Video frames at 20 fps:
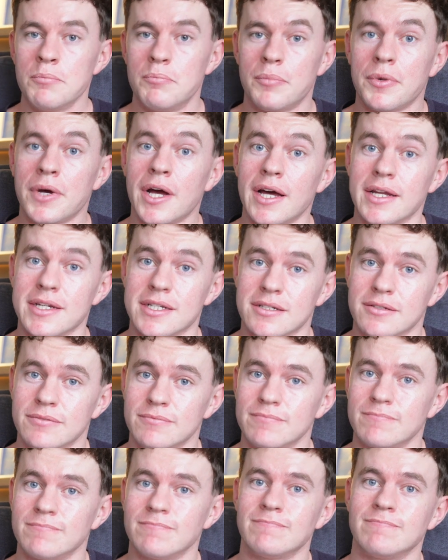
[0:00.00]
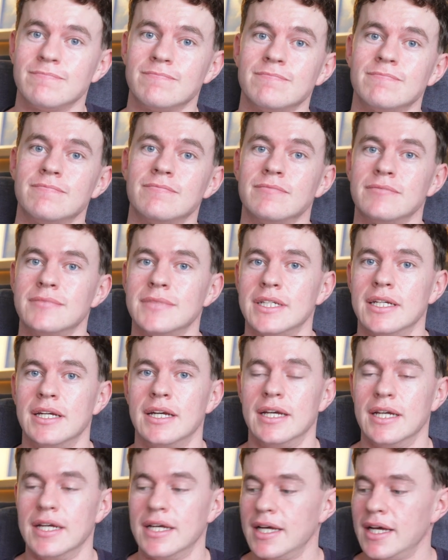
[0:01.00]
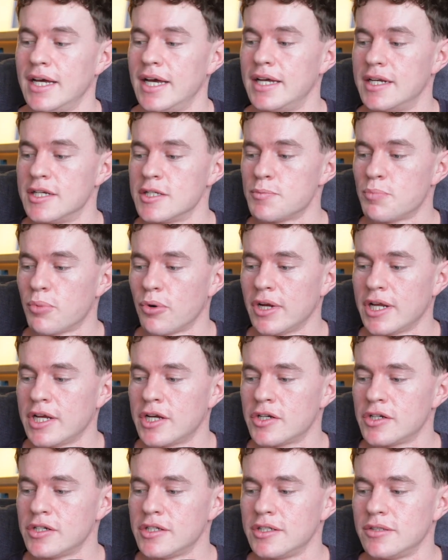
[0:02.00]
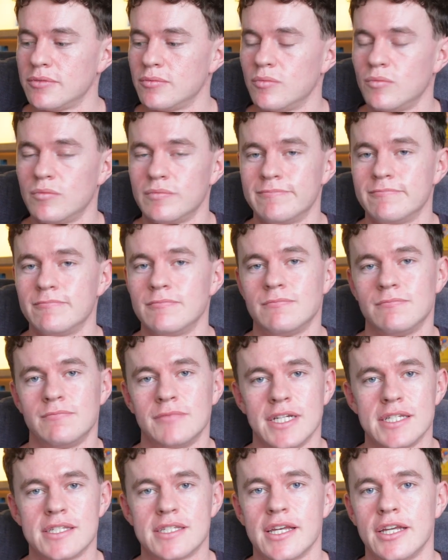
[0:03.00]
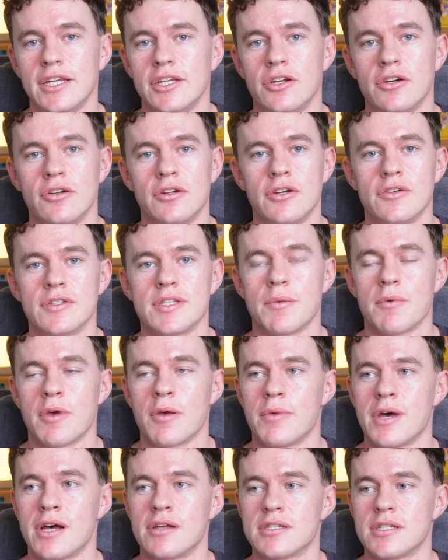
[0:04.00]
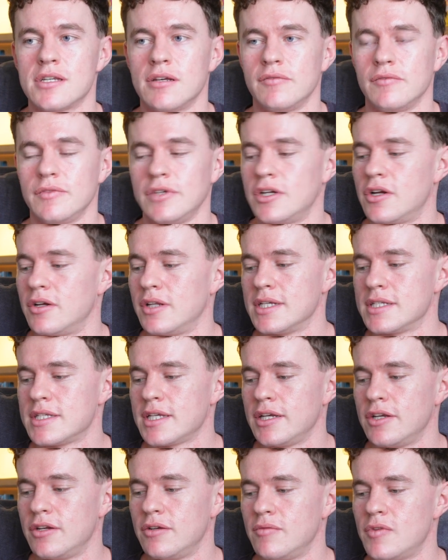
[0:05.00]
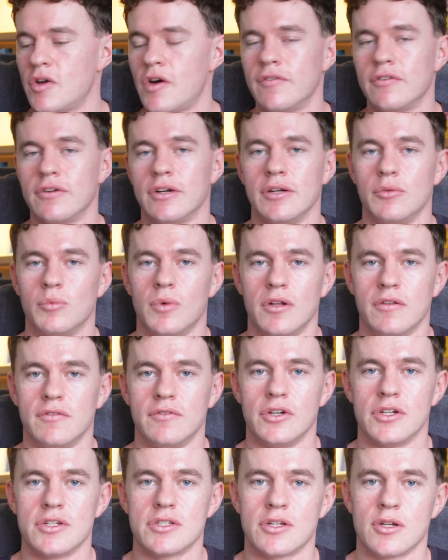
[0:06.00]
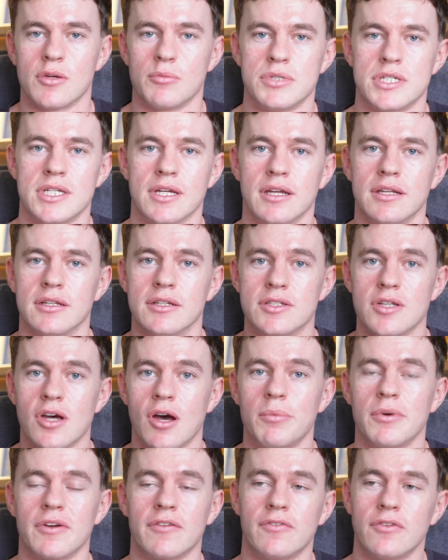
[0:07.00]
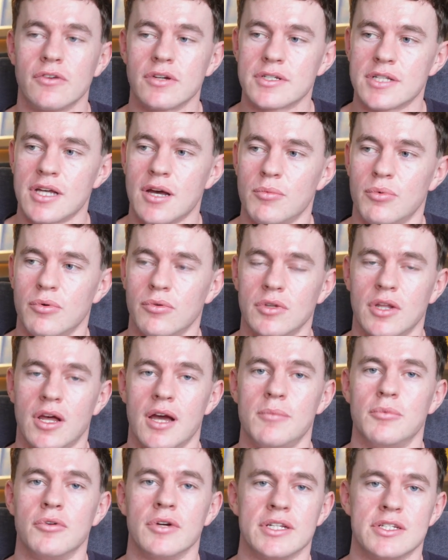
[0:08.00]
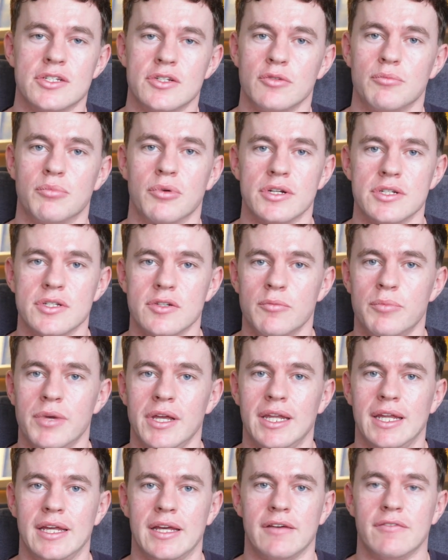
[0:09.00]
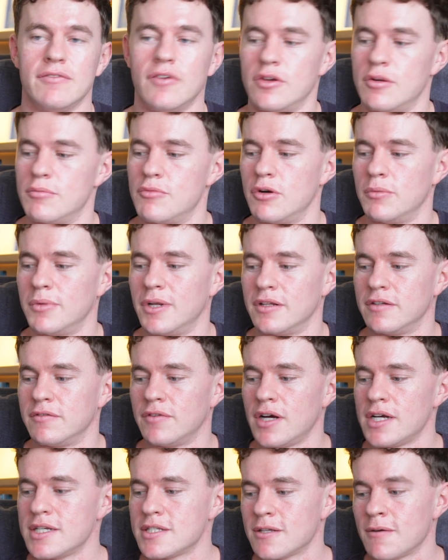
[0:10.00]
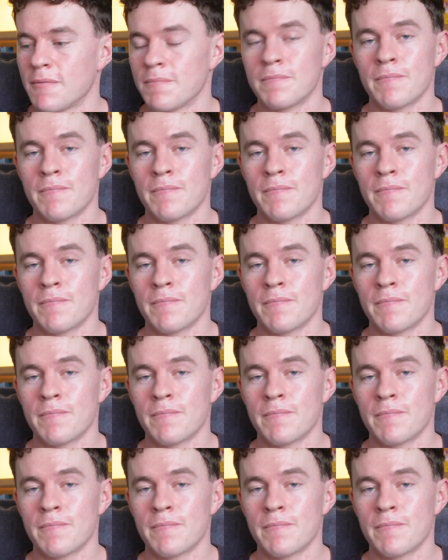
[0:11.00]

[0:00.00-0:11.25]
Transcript: But it is pretty good. Let's say you don't know something about, you know, let's say you're not very well versed in a particular topic, for example, libraries to print to PDF on a mobile device.